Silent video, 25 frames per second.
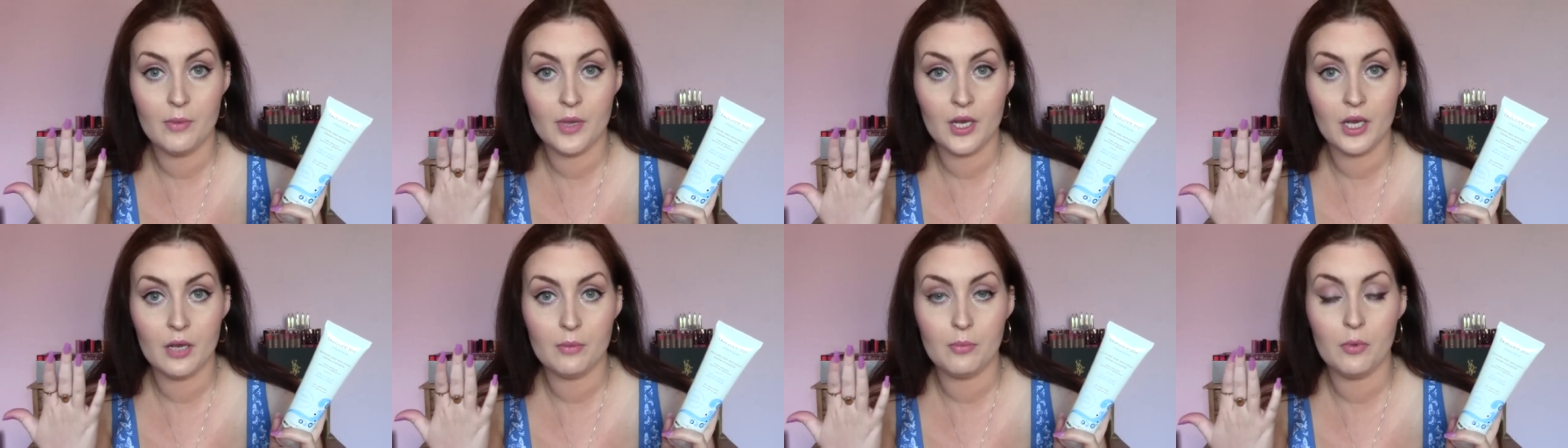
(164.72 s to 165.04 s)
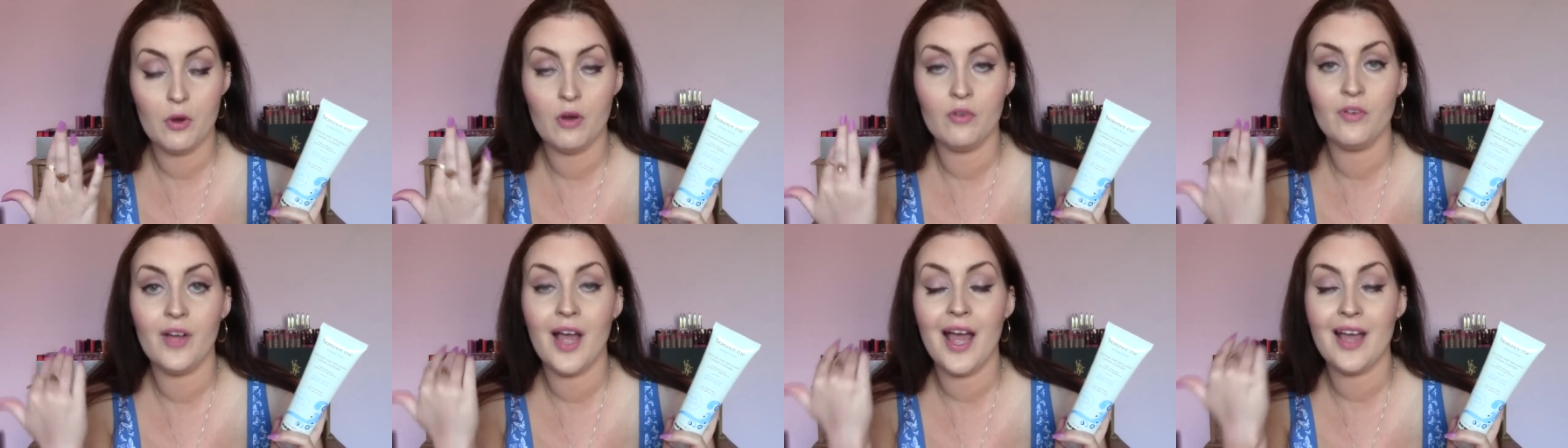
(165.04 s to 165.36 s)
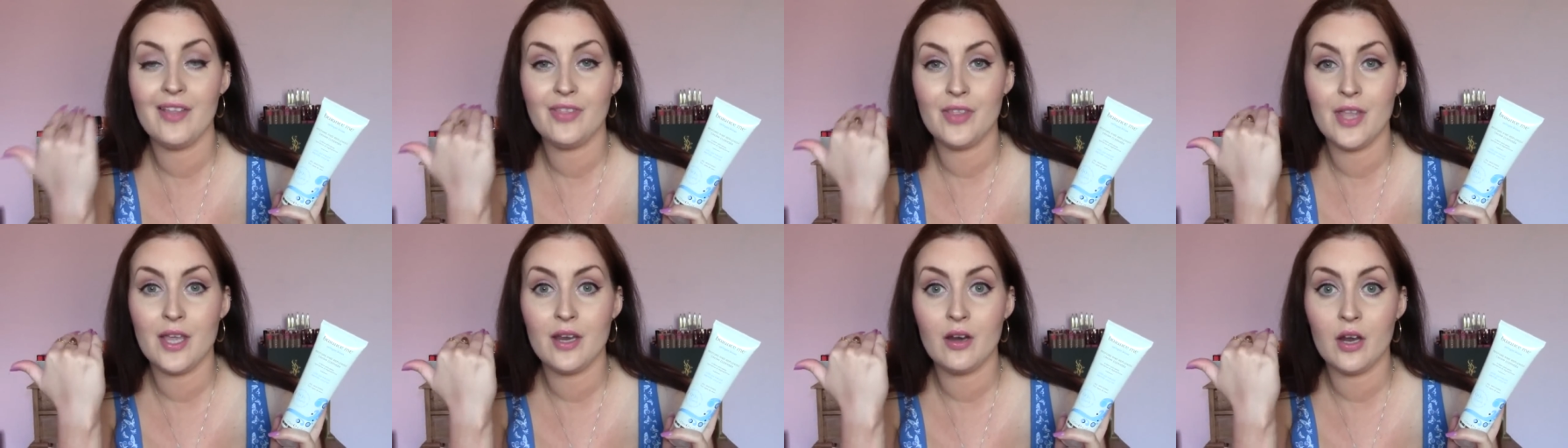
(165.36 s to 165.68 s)
eye makeup off,
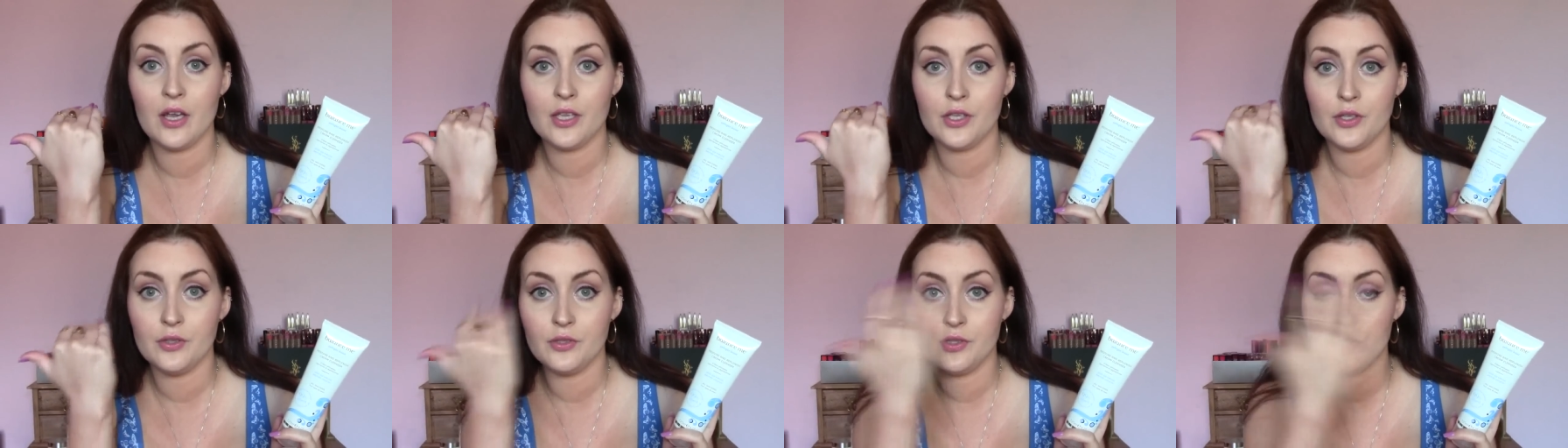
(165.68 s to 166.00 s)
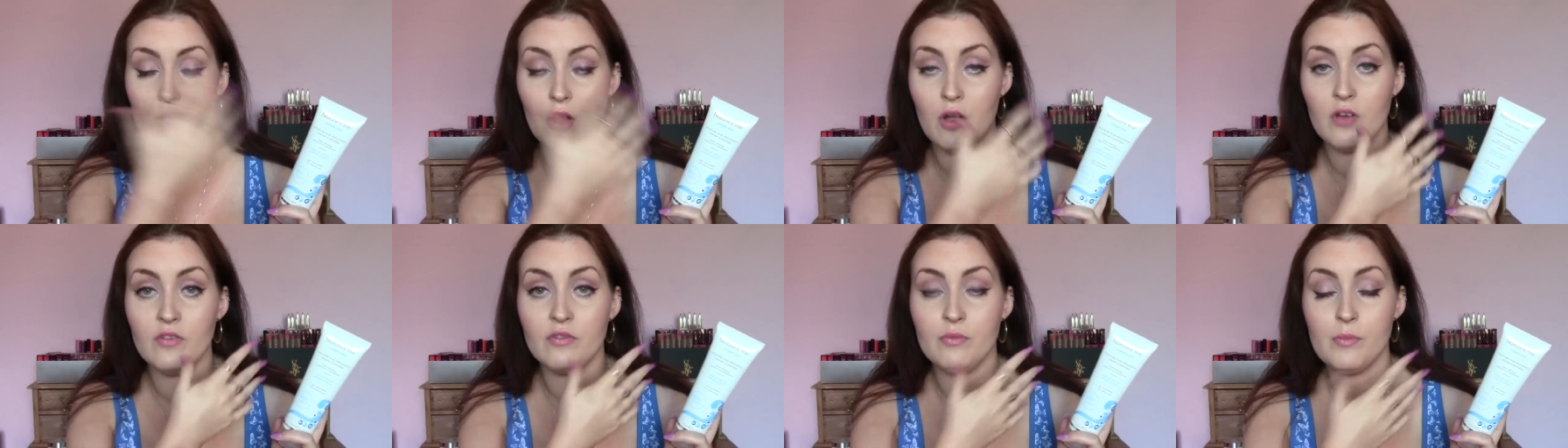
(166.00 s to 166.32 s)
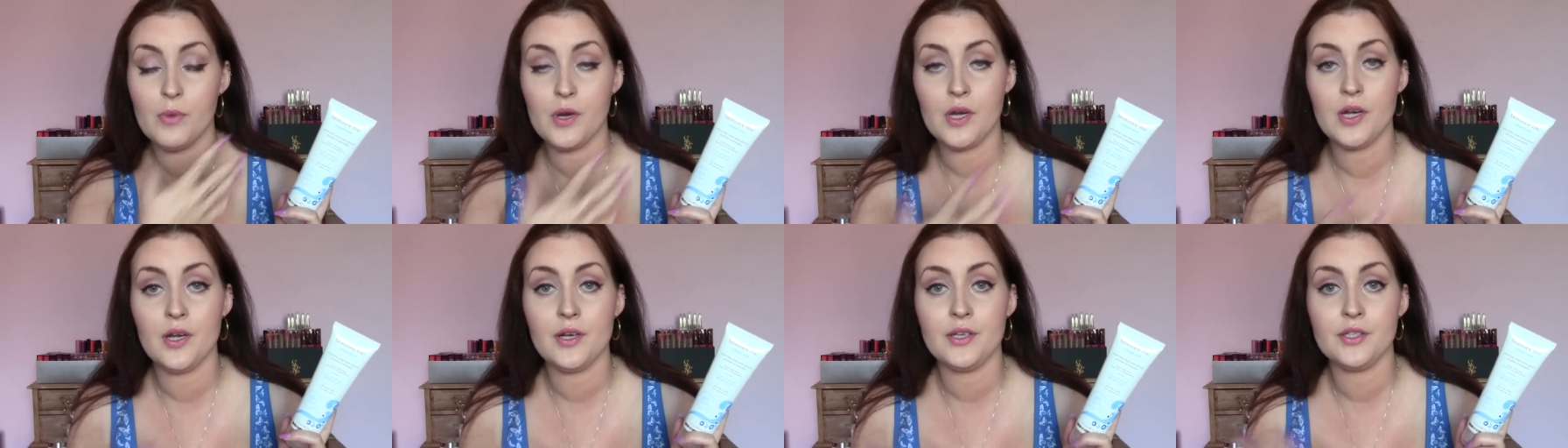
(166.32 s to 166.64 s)
and then I use it over
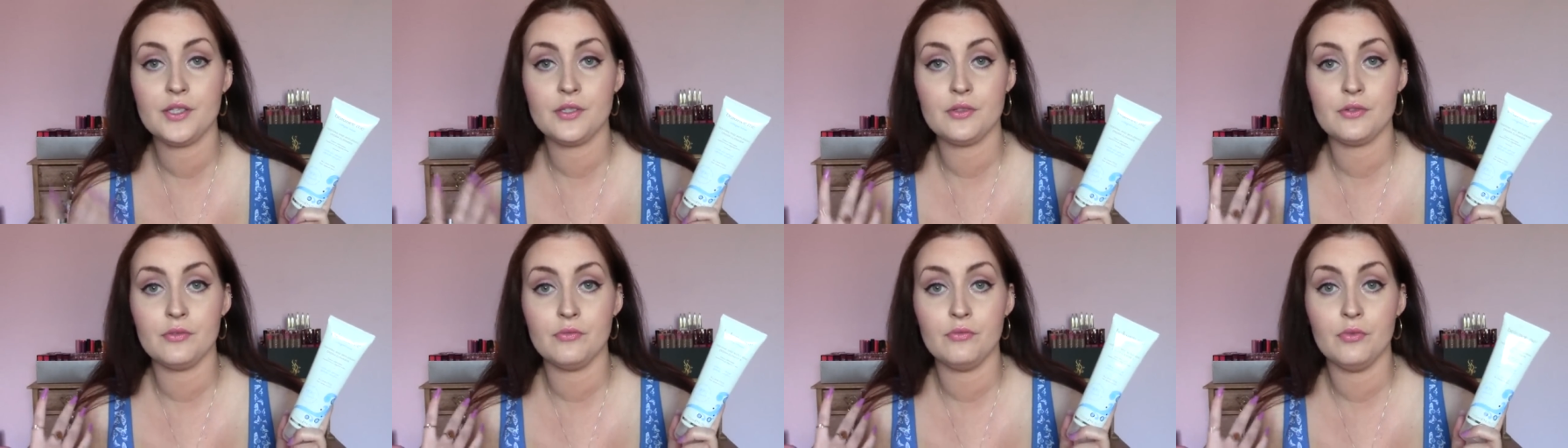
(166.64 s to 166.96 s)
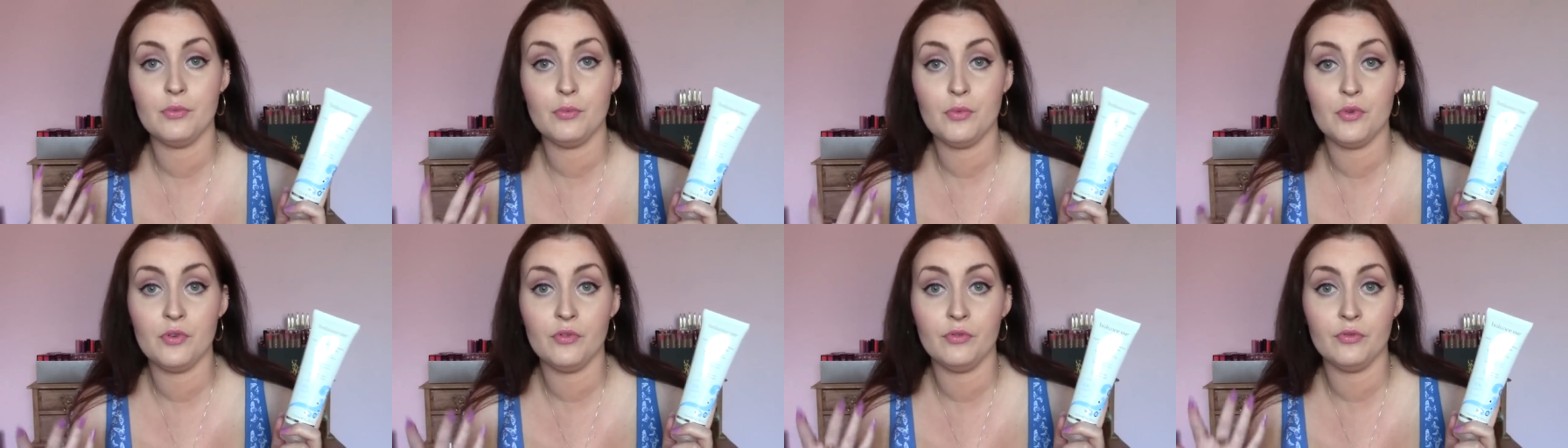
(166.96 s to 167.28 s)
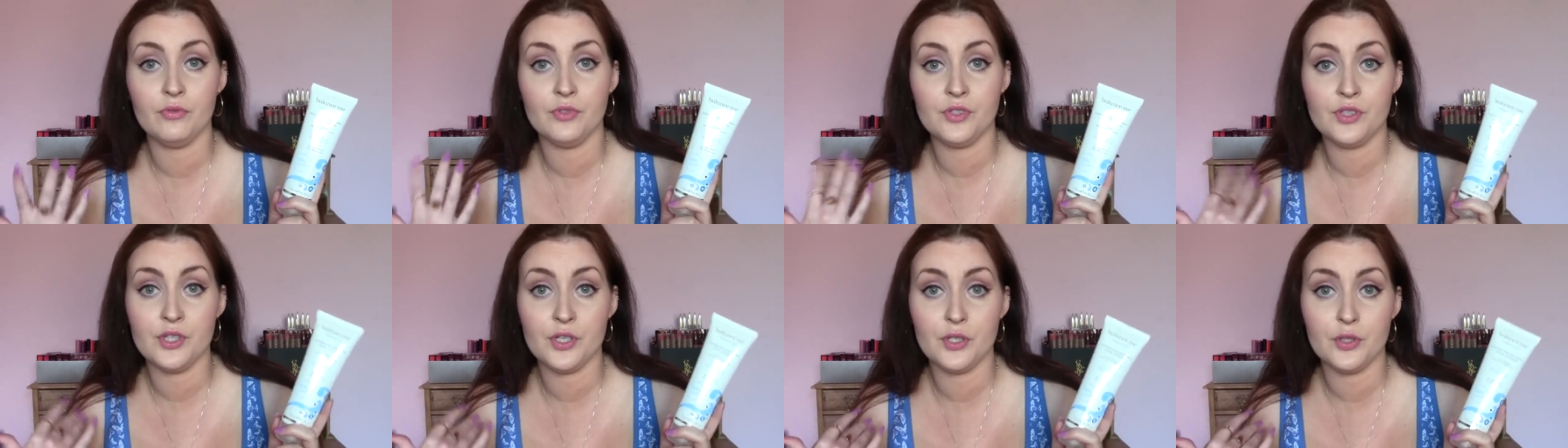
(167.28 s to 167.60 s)
my eyes to
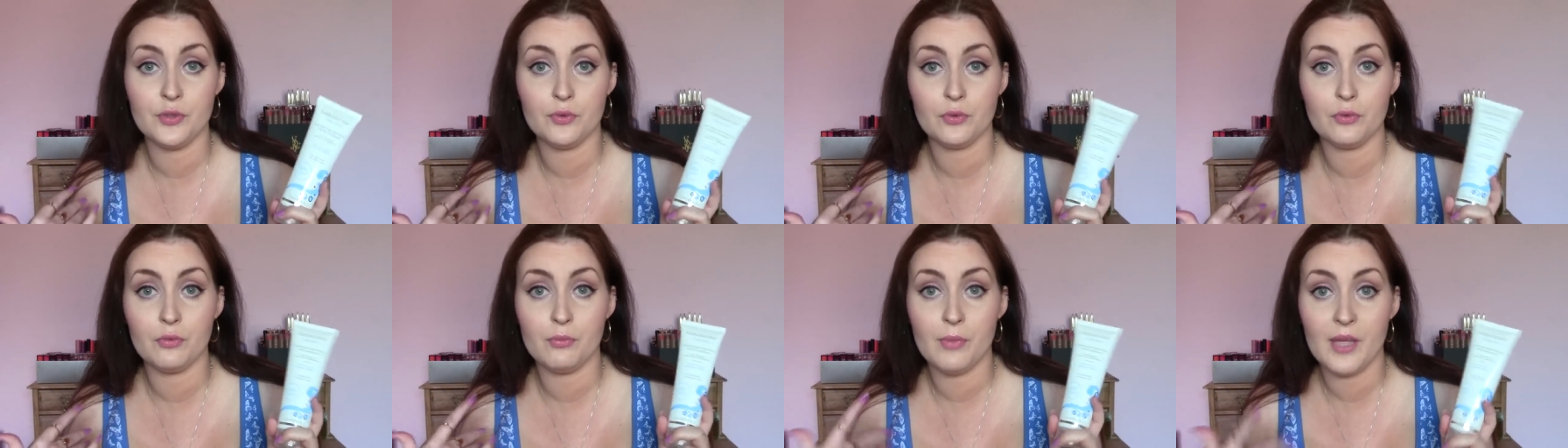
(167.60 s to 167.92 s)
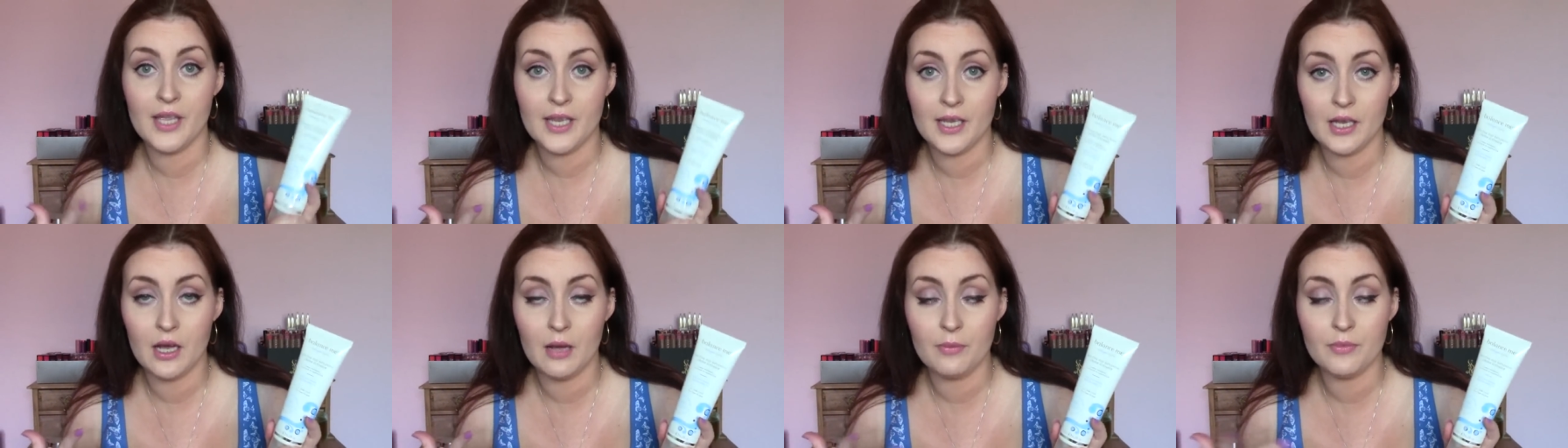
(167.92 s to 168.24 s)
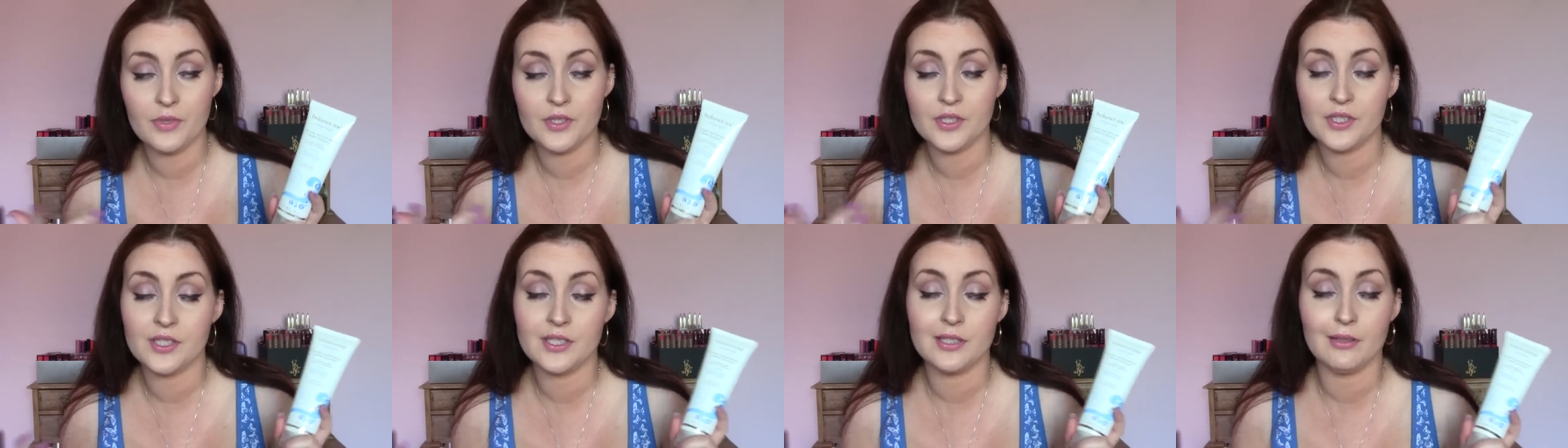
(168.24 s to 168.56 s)
remove residual
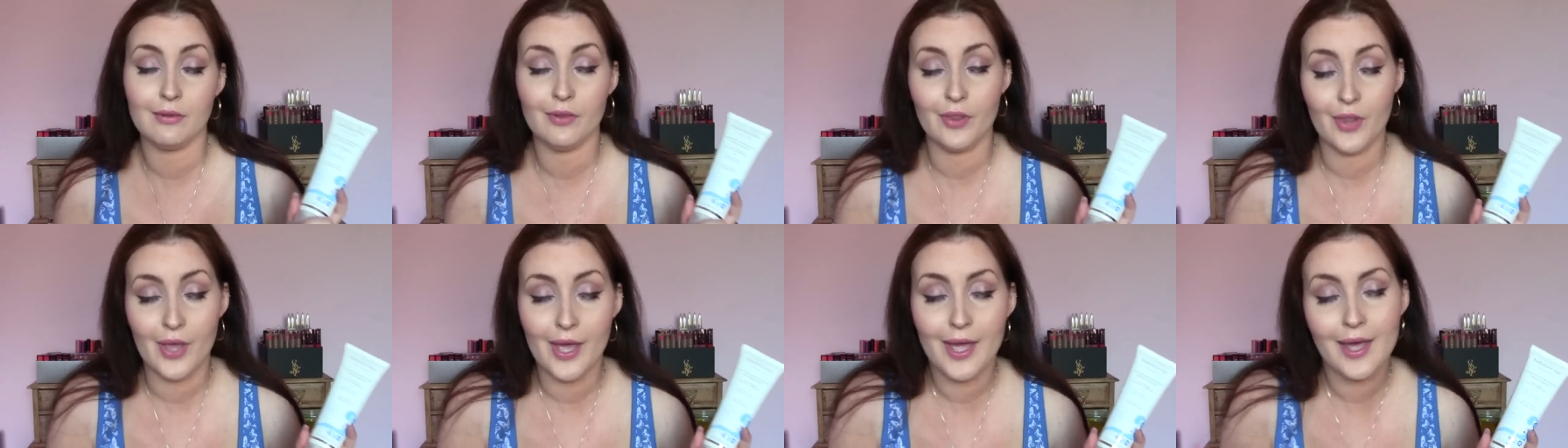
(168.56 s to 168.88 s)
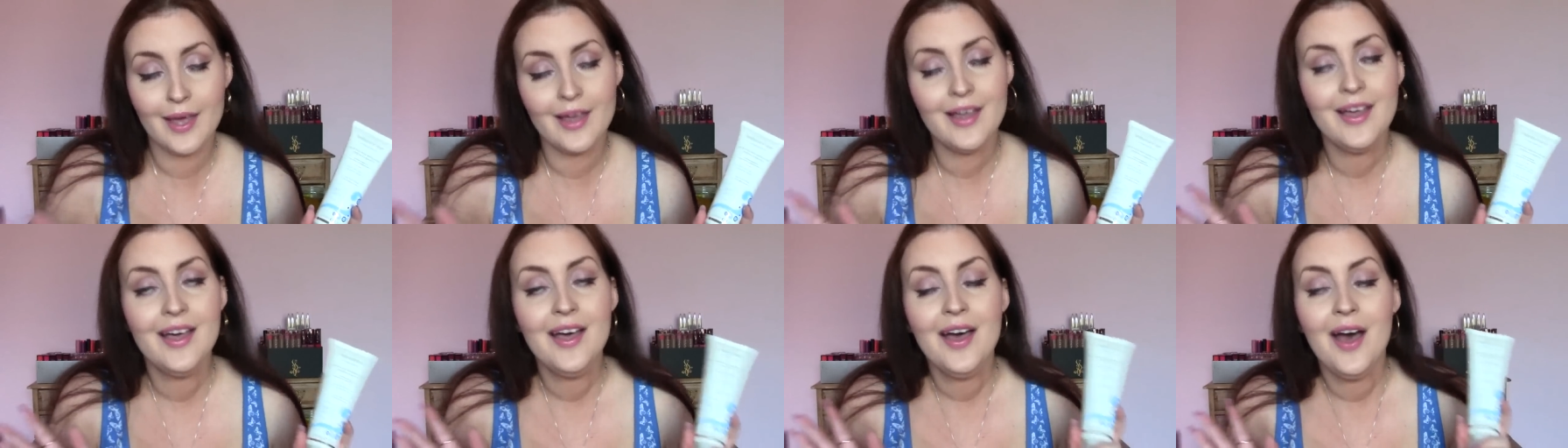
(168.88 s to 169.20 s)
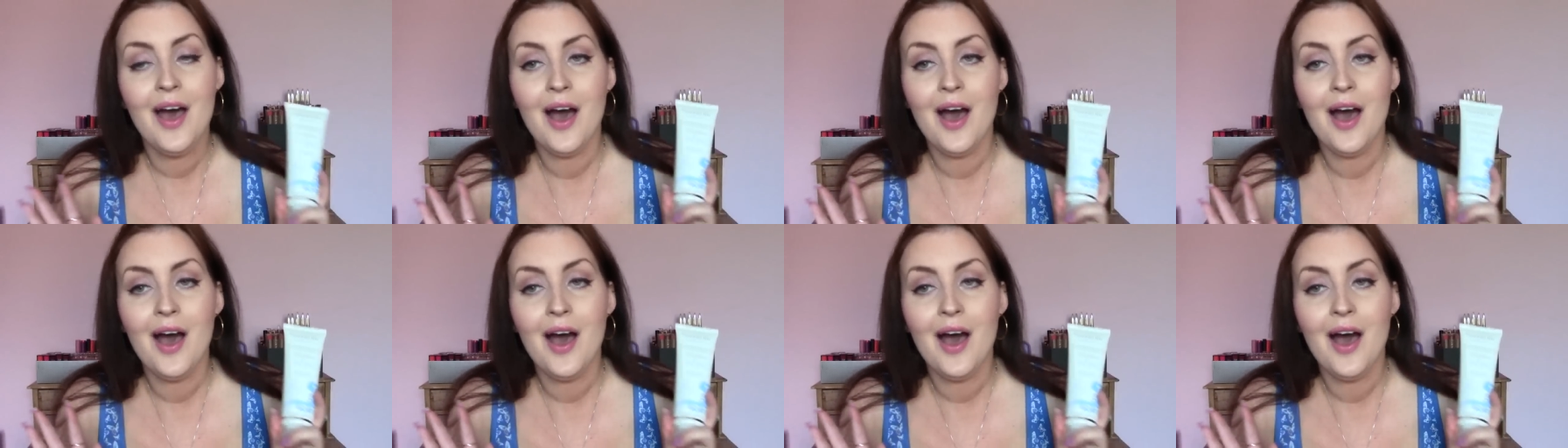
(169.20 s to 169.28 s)
makeup that's still there,